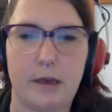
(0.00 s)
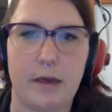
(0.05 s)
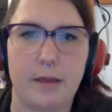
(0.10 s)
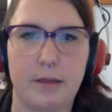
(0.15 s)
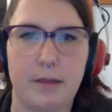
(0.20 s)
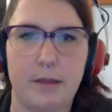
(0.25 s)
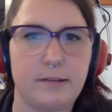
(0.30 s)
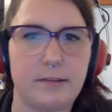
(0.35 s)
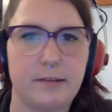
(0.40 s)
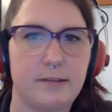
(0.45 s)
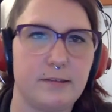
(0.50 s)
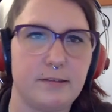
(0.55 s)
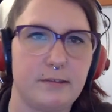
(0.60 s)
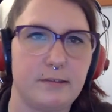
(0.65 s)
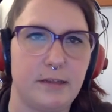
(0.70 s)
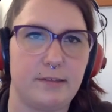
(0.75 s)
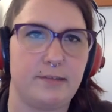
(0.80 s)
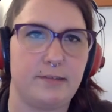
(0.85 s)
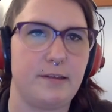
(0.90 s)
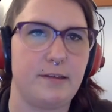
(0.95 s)
that's
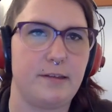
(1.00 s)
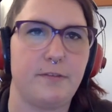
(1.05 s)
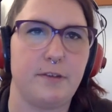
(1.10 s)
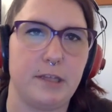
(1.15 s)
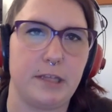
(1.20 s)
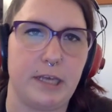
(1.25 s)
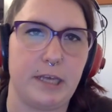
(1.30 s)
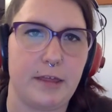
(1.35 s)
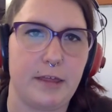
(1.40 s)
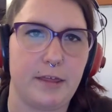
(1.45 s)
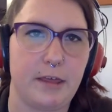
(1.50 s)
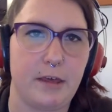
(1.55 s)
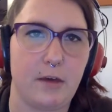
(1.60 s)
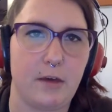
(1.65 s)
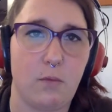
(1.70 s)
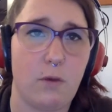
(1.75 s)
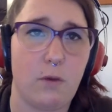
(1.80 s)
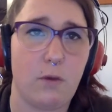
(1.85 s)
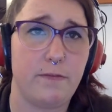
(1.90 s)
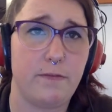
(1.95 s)
definitely, I think,
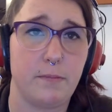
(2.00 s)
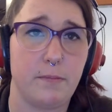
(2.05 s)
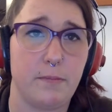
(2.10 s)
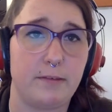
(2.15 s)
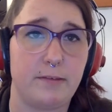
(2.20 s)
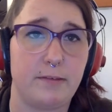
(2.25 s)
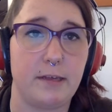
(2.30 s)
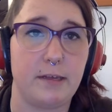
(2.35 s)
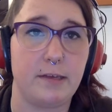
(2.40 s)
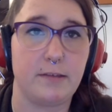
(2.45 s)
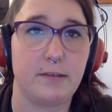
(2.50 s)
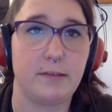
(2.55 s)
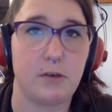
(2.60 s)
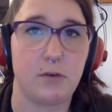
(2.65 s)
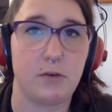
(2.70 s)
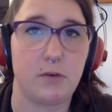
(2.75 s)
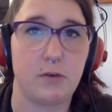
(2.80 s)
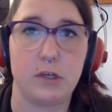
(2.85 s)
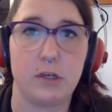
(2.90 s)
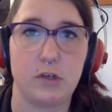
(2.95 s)
one of the best things that you
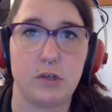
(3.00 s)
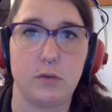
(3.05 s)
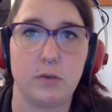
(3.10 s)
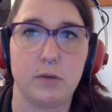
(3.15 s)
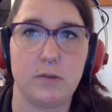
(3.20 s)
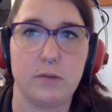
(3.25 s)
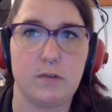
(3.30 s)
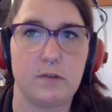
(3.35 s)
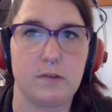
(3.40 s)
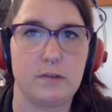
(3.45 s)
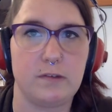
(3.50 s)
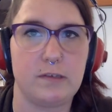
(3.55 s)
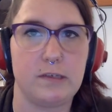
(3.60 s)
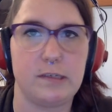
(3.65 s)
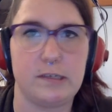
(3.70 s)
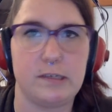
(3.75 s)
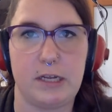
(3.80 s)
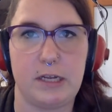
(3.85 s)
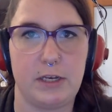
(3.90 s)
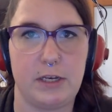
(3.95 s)
can do is just
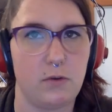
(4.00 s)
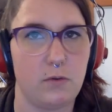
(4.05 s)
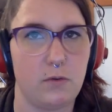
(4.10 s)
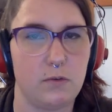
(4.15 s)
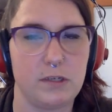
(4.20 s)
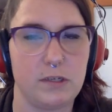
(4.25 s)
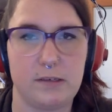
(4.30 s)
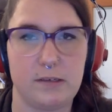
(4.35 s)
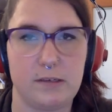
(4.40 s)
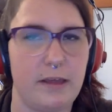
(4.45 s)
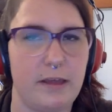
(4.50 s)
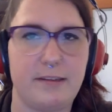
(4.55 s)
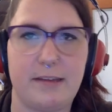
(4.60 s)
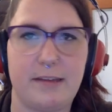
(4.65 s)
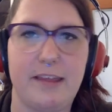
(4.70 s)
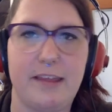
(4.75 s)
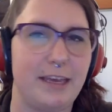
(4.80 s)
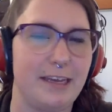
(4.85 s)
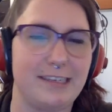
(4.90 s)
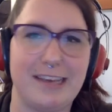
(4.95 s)
continue to, I
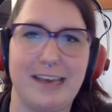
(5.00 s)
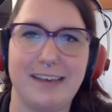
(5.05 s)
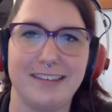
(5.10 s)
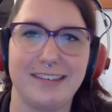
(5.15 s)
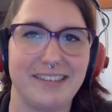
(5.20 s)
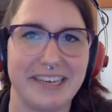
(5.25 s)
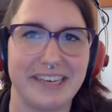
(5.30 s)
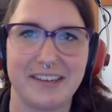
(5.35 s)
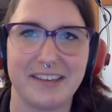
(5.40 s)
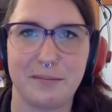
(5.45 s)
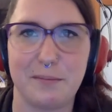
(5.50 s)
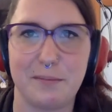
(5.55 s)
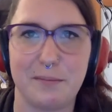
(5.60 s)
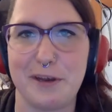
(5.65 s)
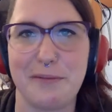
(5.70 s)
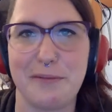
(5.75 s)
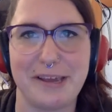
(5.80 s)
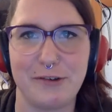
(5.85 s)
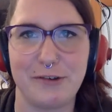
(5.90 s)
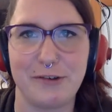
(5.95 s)
think testing has been a
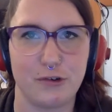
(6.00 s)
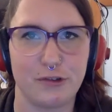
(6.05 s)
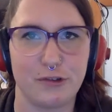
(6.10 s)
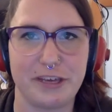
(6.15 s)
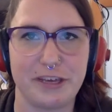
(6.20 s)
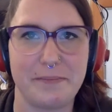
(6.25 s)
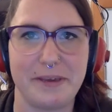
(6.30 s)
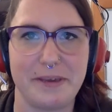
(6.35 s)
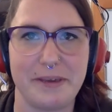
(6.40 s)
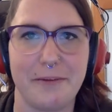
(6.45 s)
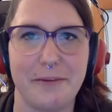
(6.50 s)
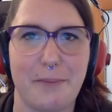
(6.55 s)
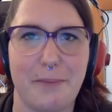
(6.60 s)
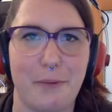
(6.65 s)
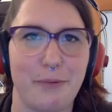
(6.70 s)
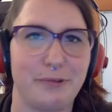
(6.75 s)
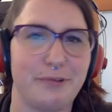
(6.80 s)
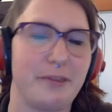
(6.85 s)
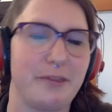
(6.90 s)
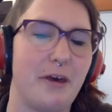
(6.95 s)
major theme here,
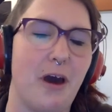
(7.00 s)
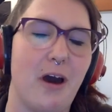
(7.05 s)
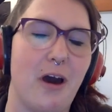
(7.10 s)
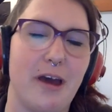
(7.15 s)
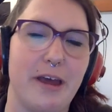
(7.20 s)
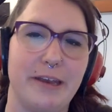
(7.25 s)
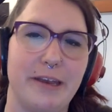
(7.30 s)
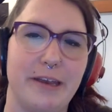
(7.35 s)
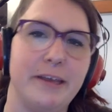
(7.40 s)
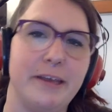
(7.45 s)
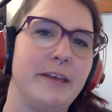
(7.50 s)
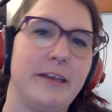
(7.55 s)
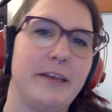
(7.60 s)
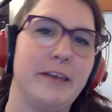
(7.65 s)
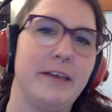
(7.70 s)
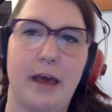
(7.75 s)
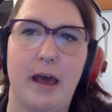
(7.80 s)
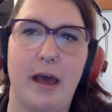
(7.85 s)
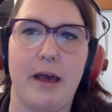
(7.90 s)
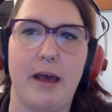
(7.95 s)
both on
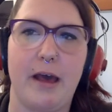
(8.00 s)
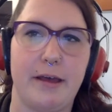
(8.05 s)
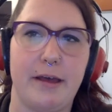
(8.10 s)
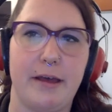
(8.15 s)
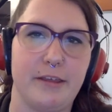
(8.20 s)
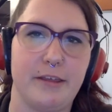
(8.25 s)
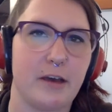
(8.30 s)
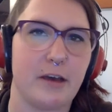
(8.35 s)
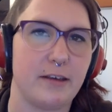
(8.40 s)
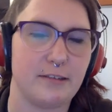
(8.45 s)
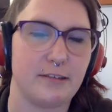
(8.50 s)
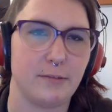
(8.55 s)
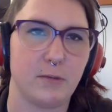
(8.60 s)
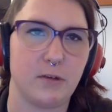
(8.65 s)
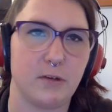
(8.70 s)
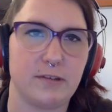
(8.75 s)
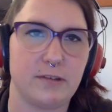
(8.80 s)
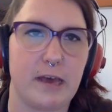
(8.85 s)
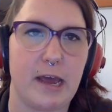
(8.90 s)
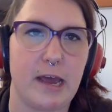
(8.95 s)
the customer
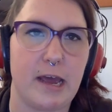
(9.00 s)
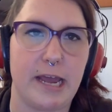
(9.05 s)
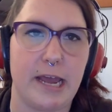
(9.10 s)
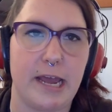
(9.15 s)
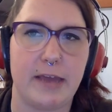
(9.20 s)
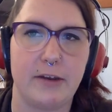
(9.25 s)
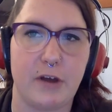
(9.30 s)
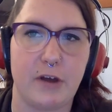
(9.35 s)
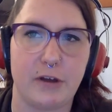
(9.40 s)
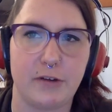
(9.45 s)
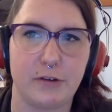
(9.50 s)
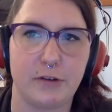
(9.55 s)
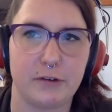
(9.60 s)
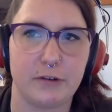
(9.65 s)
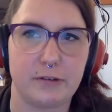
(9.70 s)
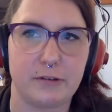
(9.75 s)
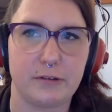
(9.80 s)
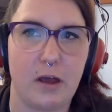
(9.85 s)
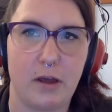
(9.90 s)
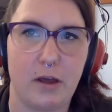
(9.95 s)
side and on
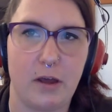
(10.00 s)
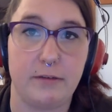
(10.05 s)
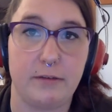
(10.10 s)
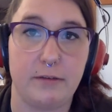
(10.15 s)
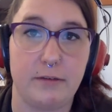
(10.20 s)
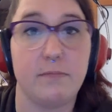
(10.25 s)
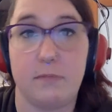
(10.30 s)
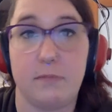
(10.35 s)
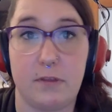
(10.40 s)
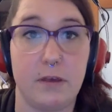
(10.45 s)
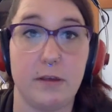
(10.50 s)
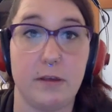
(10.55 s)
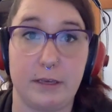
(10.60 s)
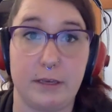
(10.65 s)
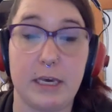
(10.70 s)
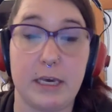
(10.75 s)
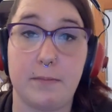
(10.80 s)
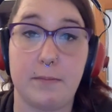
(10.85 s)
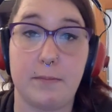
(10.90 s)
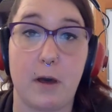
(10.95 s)
the
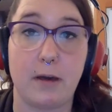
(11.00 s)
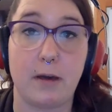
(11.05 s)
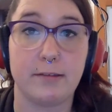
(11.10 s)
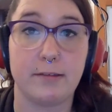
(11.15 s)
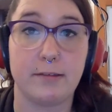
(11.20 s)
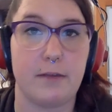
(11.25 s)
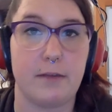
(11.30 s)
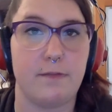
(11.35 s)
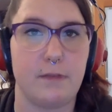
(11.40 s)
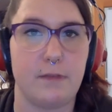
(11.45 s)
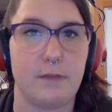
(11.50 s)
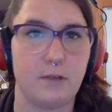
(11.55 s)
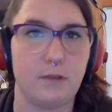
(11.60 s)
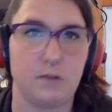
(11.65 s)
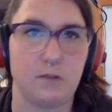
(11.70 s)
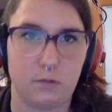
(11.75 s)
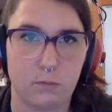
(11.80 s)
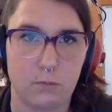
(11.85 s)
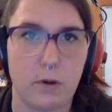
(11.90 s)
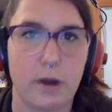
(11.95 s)
Kickbox side of things.
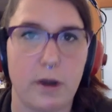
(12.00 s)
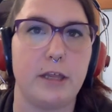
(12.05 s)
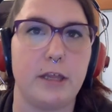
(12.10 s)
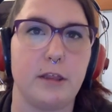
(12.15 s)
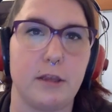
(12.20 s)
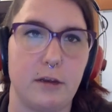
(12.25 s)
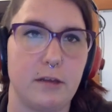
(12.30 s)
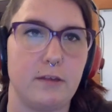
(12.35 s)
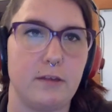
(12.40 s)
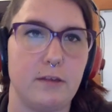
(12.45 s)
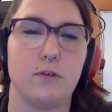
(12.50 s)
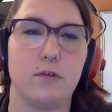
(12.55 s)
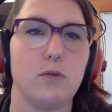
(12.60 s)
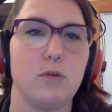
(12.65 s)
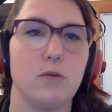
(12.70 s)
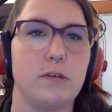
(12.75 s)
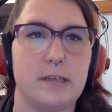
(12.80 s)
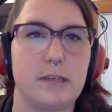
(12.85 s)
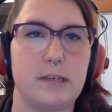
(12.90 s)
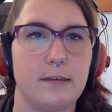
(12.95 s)
Just running things through
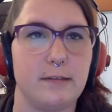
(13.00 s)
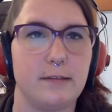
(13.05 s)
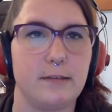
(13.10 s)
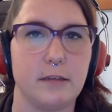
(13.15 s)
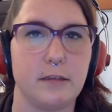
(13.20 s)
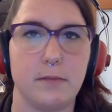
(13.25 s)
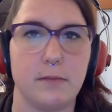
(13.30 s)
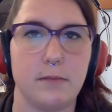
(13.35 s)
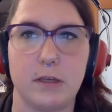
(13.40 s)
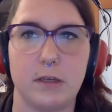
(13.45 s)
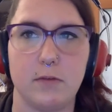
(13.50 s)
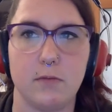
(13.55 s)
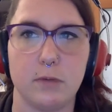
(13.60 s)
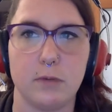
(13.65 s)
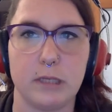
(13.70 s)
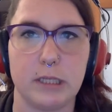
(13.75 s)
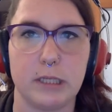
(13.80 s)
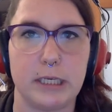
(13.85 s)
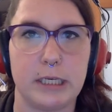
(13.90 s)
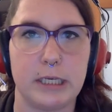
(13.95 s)
and testing them can
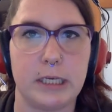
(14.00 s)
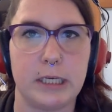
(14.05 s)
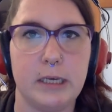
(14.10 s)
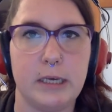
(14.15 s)
really